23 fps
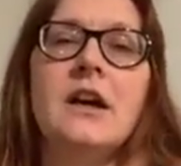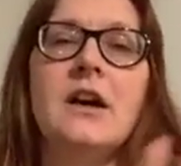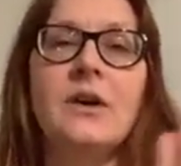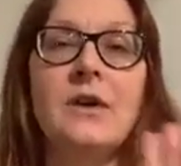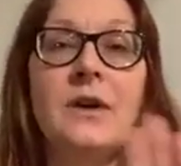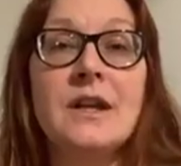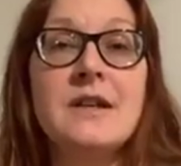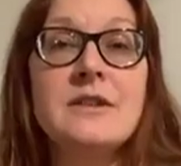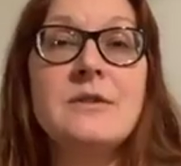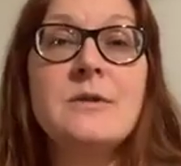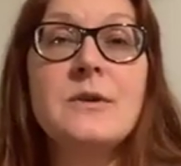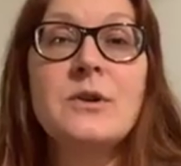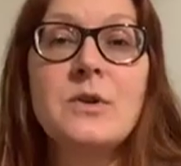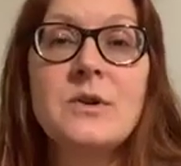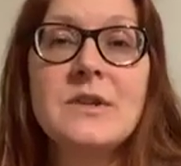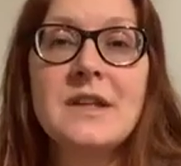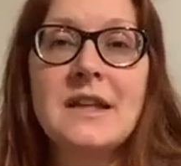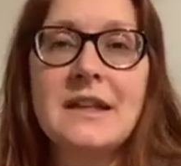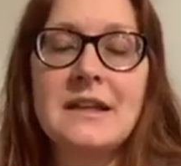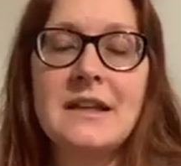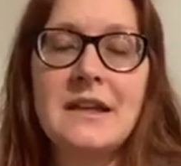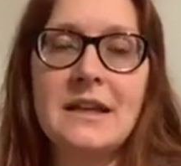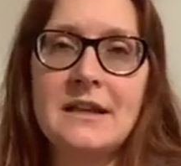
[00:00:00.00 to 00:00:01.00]
Okay, so it goes
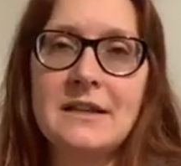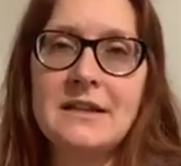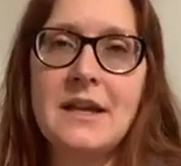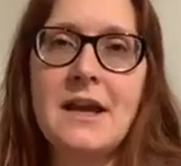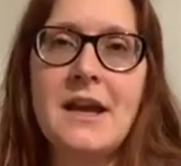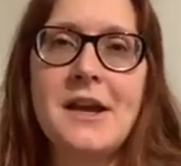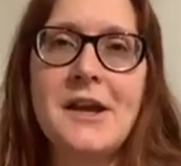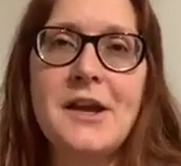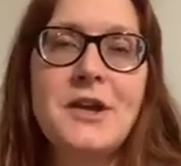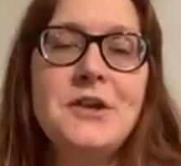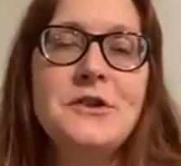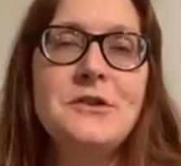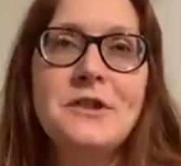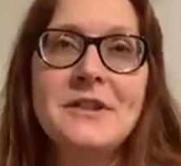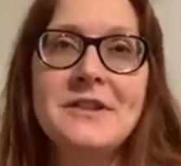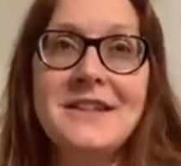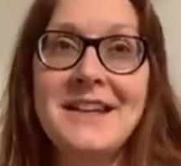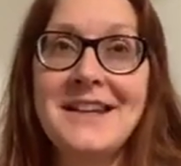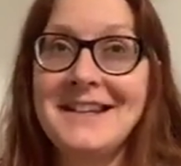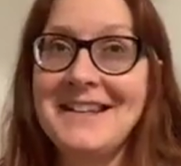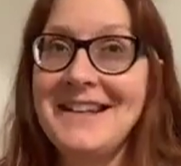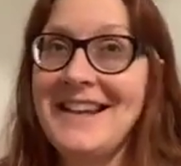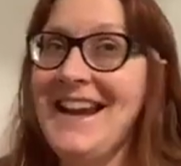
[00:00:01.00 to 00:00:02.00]
like this. You
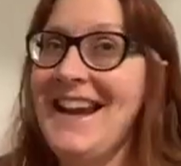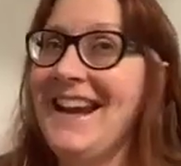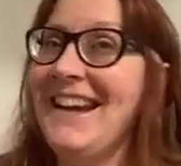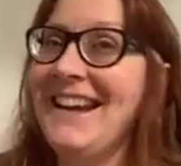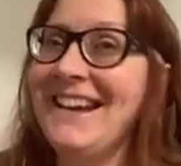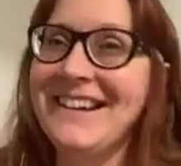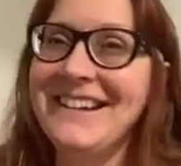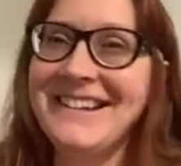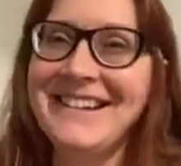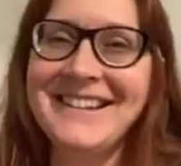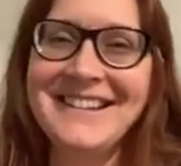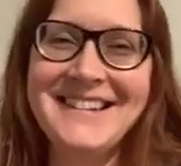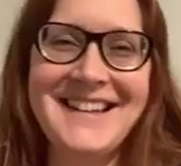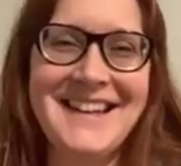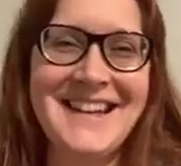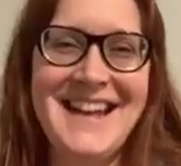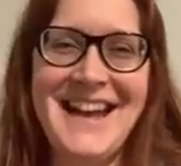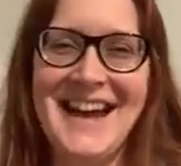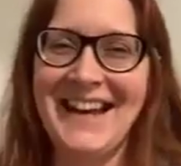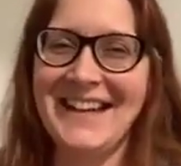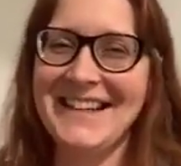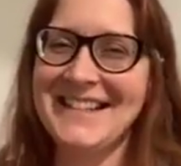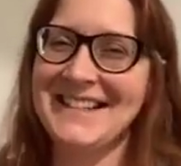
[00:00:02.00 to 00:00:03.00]
just inhale
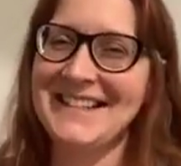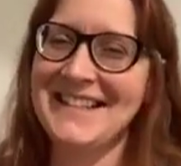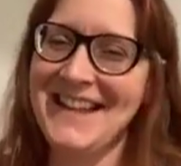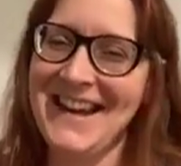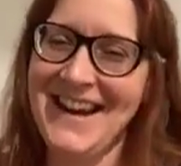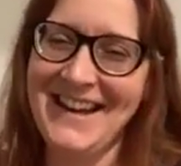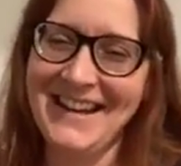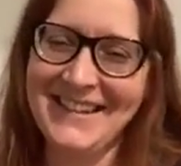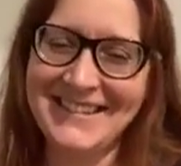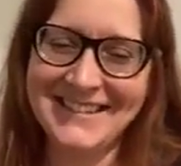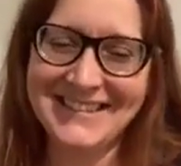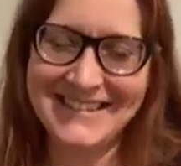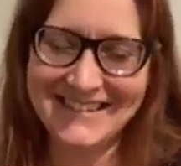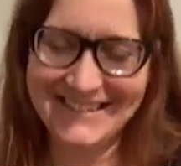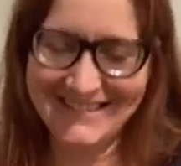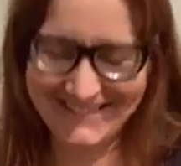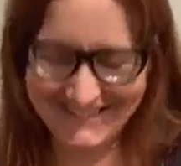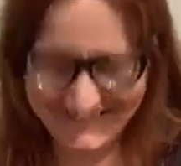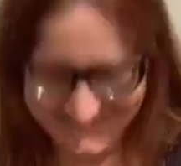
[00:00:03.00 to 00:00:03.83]
and exhale.